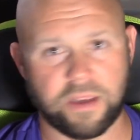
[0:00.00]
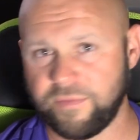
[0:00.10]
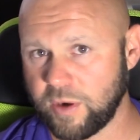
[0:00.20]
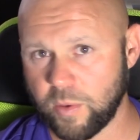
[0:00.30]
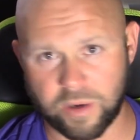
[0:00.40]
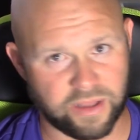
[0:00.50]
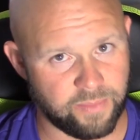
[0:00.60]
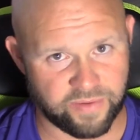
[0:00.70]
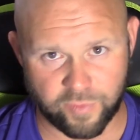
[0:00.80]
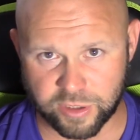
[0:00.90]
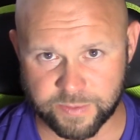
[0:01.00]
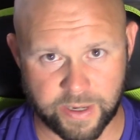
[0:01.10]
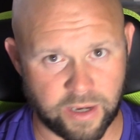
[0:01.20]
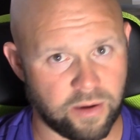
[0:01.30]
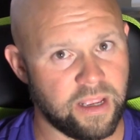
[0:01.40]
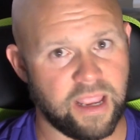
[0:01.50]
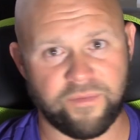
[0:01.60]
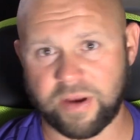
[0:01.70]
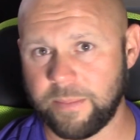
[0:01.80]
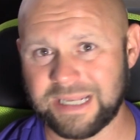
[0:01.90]
If you don't want to leave me a voicemail, if
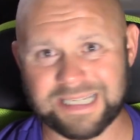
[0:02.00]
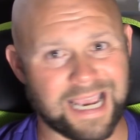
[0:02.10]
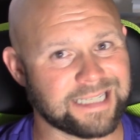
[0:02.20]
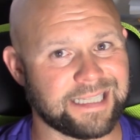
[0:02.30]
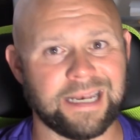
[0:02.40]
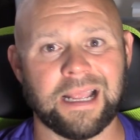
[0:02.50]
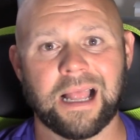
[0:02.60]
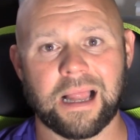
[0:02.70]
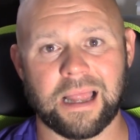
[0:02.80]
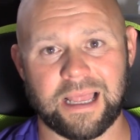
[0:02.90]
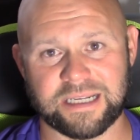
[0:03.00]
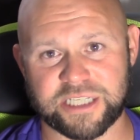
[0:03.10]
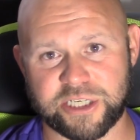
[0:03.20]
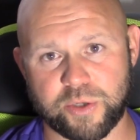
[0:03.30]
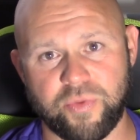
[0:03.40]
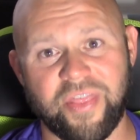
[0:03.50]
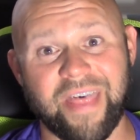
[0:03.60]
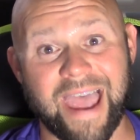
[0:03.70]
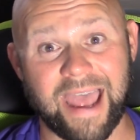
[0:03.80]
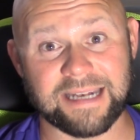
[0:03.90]
it can be texted, let's do
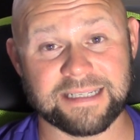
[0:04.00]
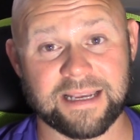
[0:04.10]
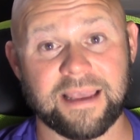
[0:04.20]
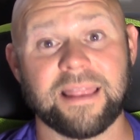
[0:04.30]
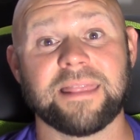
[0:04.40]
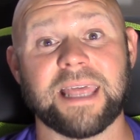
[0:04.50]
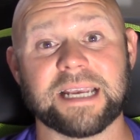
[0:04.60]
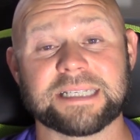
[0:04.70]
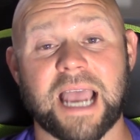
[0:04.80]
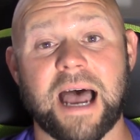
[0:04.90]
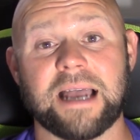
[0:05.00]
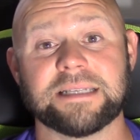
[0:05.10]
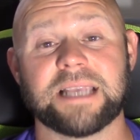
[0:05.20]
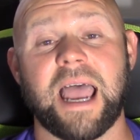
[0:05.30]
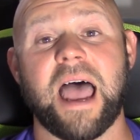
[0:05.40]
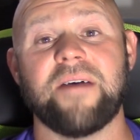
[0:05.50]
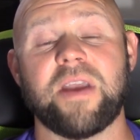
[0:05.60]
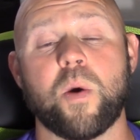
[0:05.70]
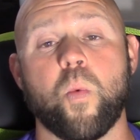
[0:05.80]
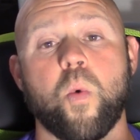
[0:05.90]
that. Thanks, guys. Have
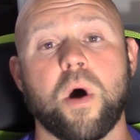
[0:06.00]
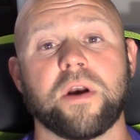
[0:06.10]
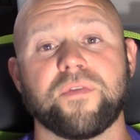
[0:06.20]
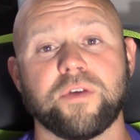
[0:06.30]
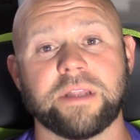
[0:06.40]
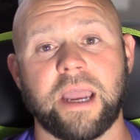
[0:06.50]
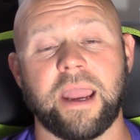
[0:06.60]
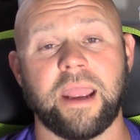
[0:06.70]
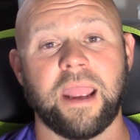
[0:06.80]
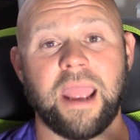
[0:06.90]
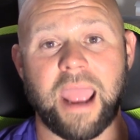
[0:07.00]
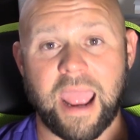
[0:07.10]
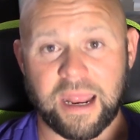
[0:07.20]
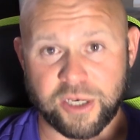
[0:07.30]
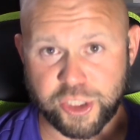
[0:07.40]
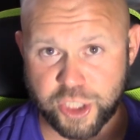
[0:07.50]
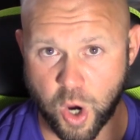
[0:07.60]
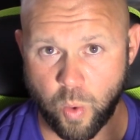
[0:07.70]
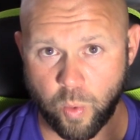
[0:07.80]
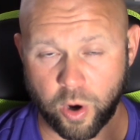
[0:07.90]
a wonderful day. And
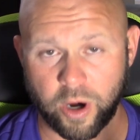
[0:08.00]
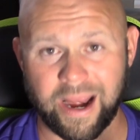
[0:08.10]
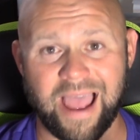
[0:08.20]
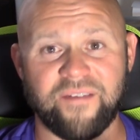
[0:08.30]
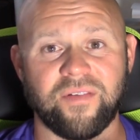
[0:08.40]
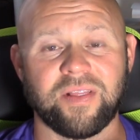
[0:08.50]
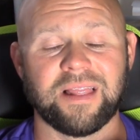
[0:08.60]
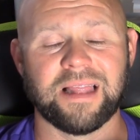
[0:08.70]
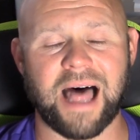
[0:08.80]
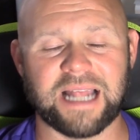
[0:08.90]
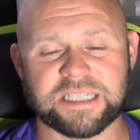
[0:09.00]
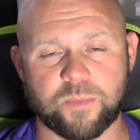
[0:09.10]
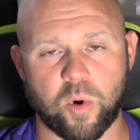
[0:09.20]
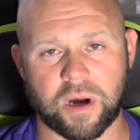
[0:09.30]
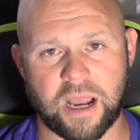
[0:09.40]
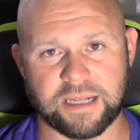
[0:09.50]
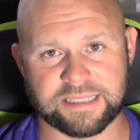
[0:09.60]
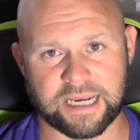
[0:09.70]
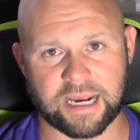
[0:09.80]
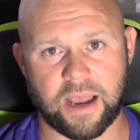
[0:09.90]
don't worry, I have lots more
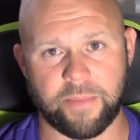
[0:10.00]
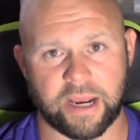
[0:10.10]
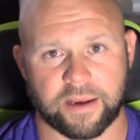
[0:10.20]
content coming.